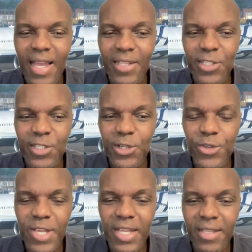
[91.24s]
And so
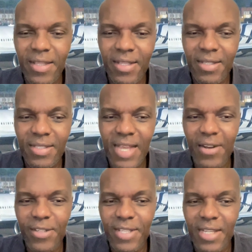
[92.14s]
you get to this
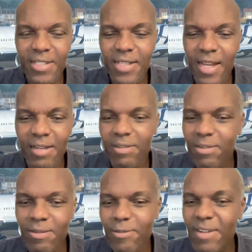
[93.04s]
status that's not
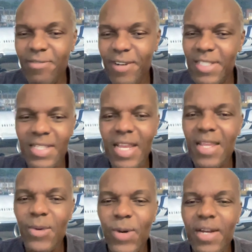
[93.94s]
referenced
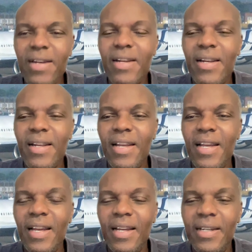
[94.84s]
anywhere.
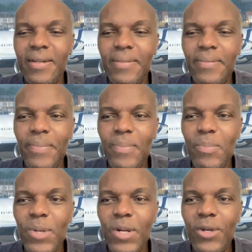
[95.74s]

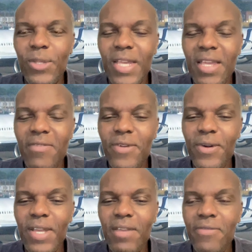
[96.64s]
But only if
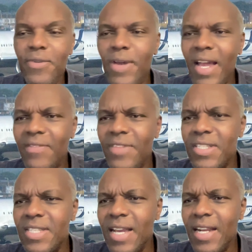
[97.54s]
you have
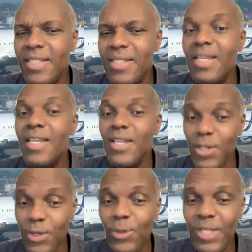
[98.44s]
this status,
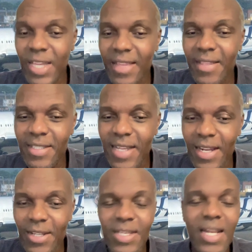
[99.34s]
you'll get the
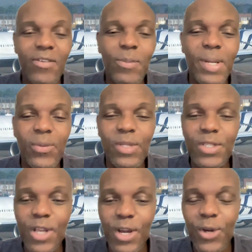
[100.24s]
status and everybody will
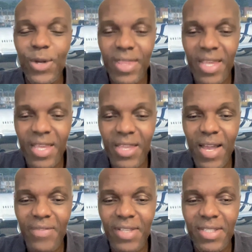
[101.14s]
know that you
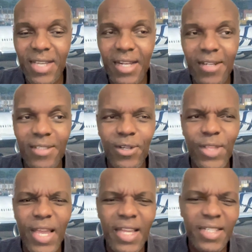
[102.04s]
have the status. All
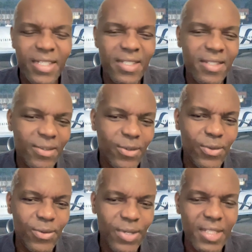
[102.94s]
the agents
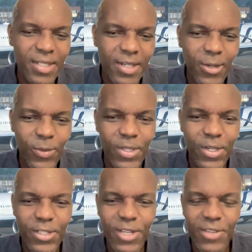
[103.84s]
who need to know will
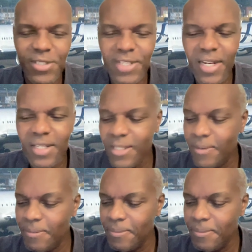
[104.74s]
know that you have the status.